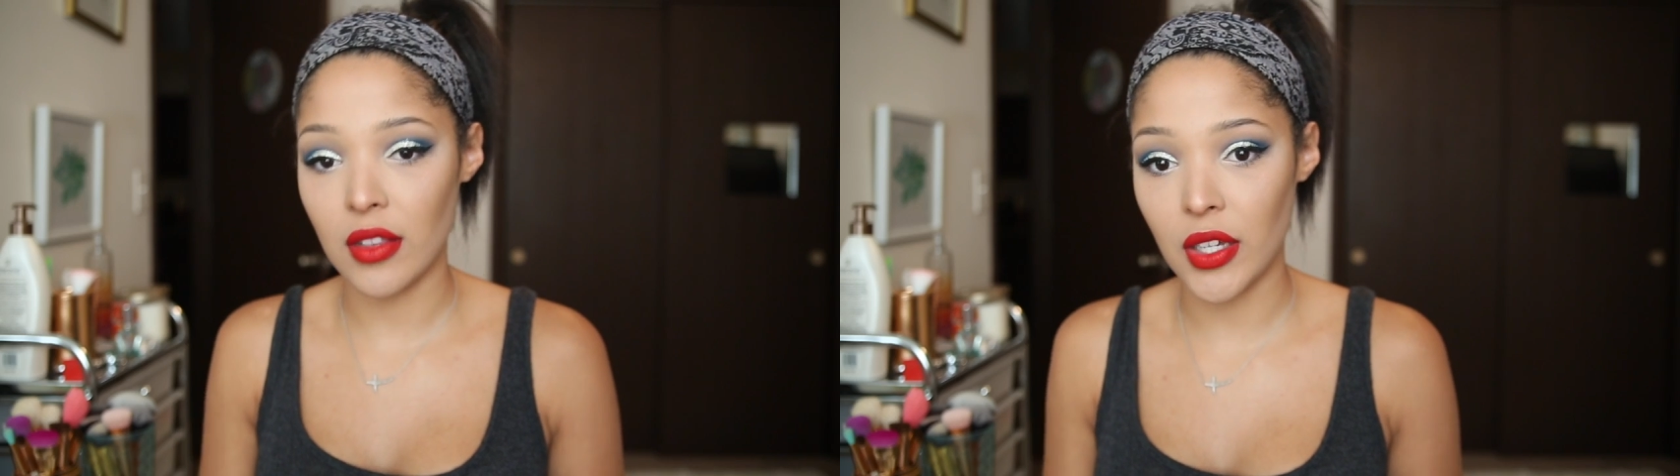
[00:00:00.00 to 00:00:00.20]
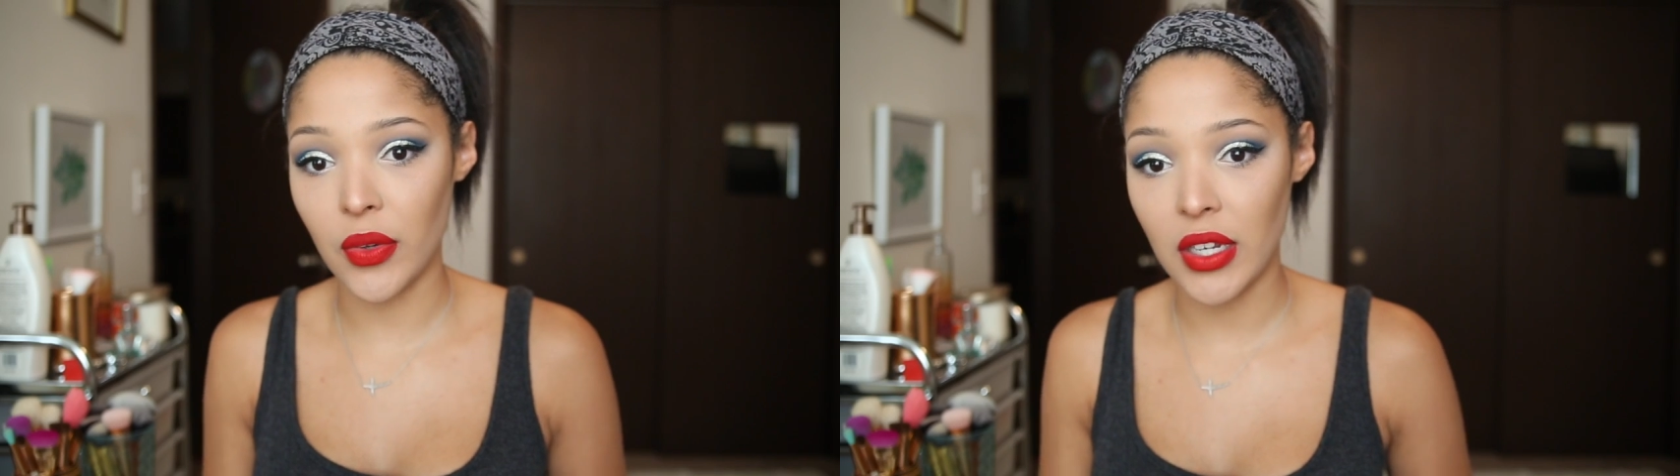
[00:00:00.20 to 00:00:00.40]

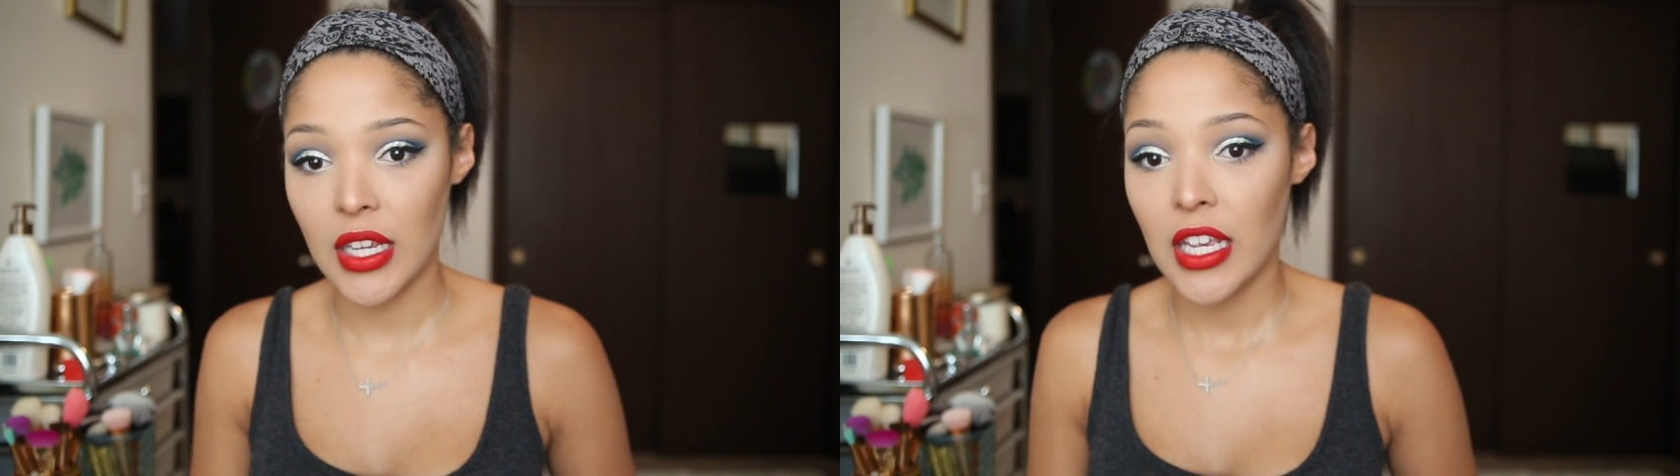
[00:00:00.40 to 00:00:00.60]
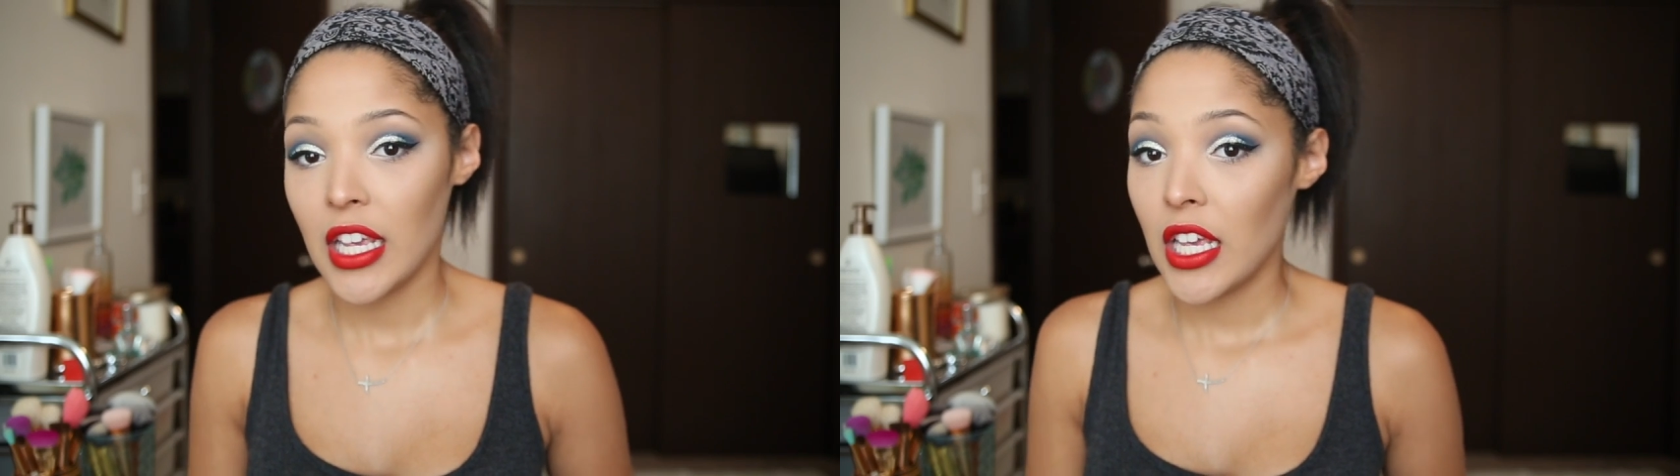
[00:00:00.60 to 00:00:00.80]

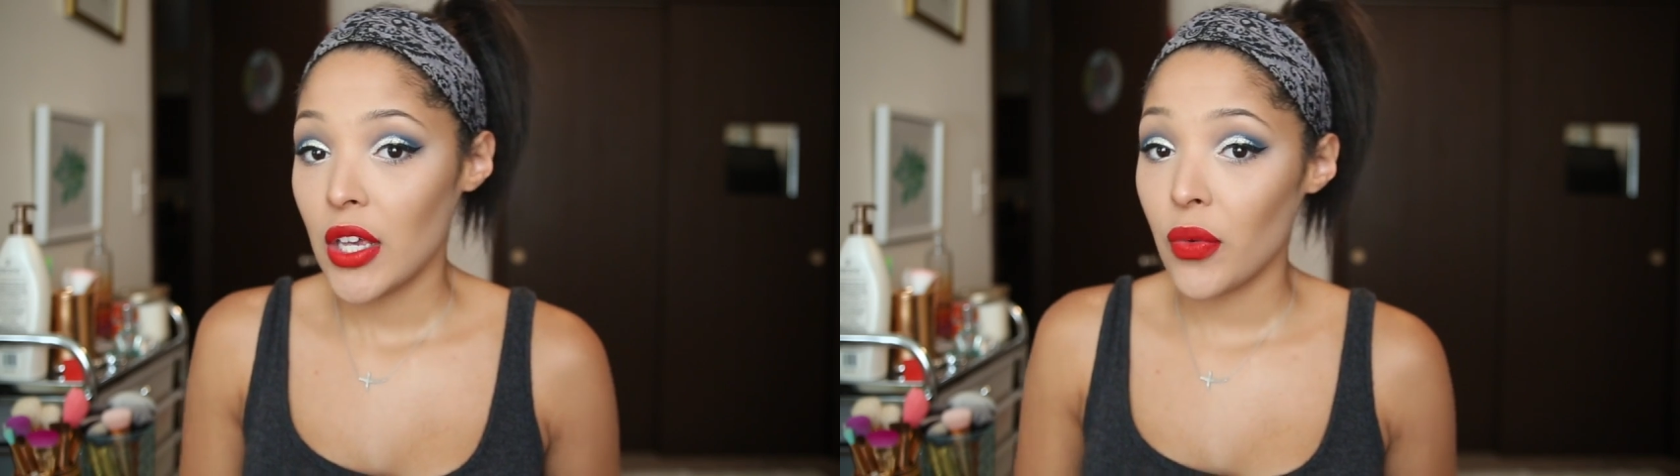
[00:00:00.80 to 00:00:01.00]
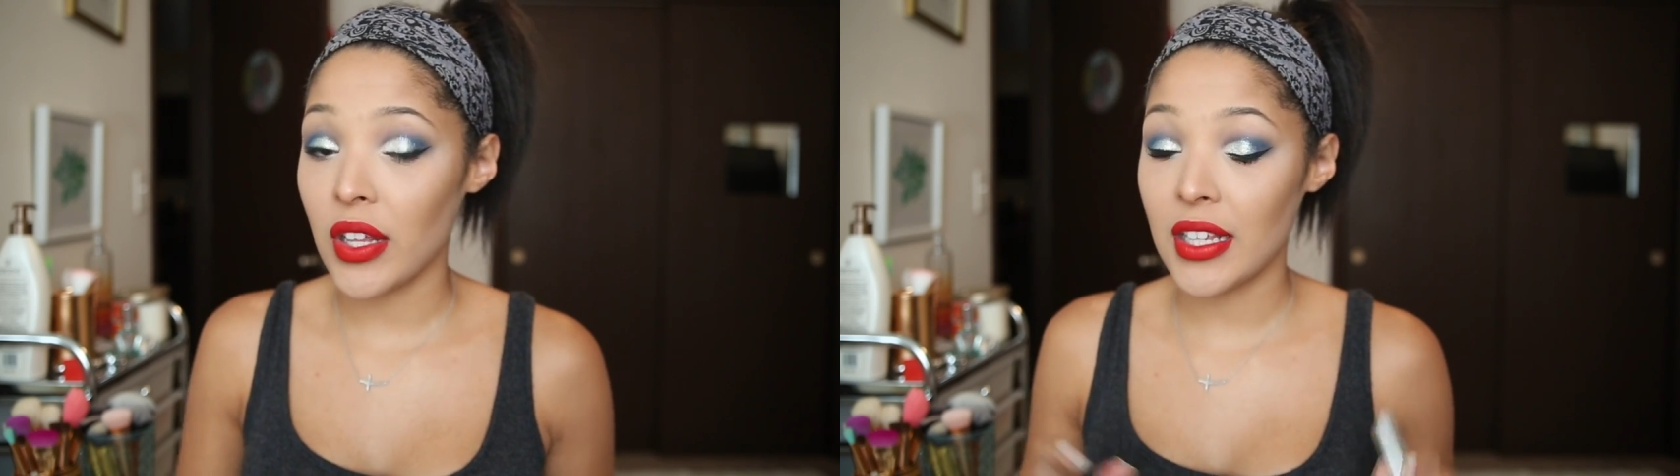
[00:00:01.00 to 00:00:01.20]

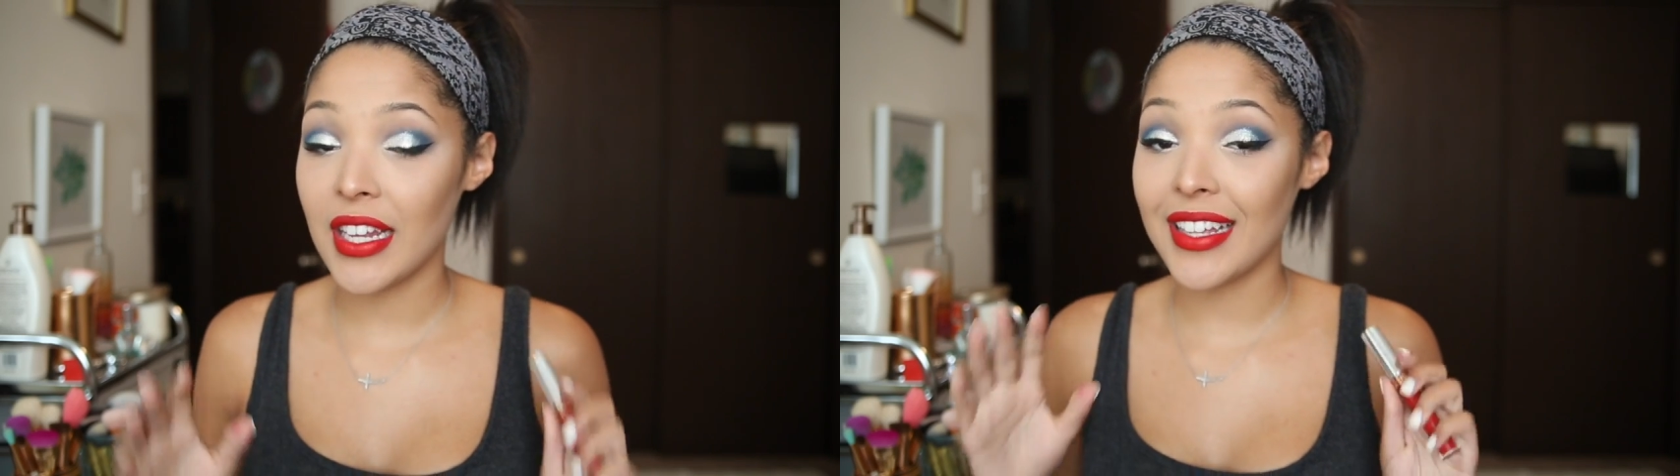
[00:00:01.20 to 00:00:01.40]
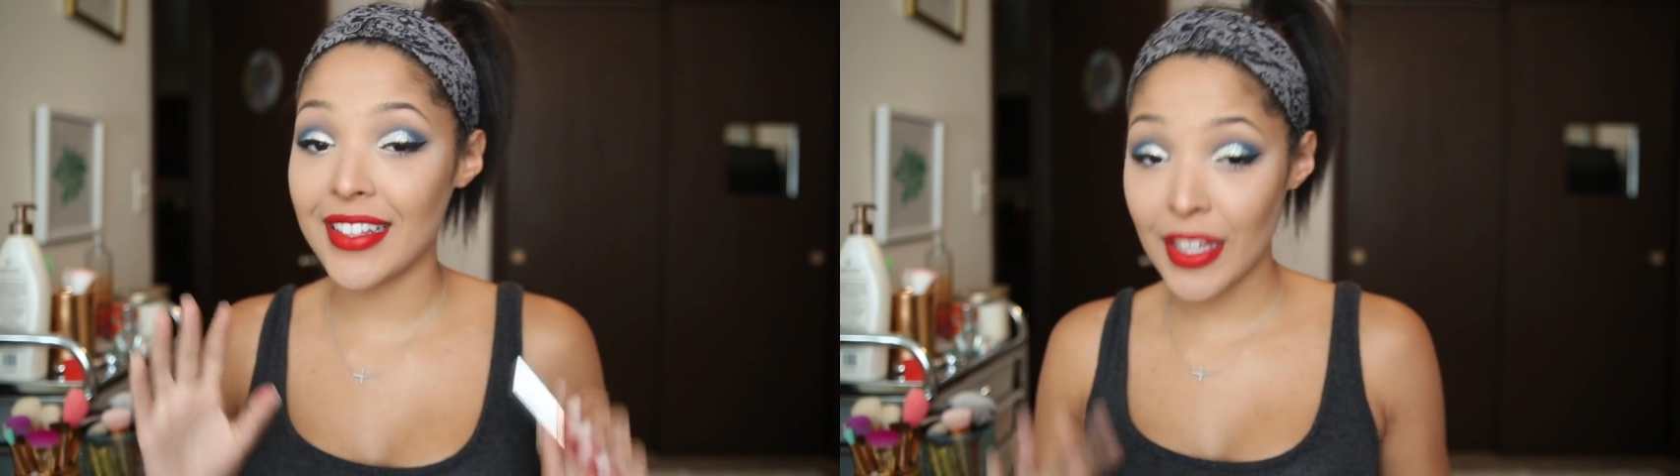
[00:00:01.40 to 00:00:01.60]
with getting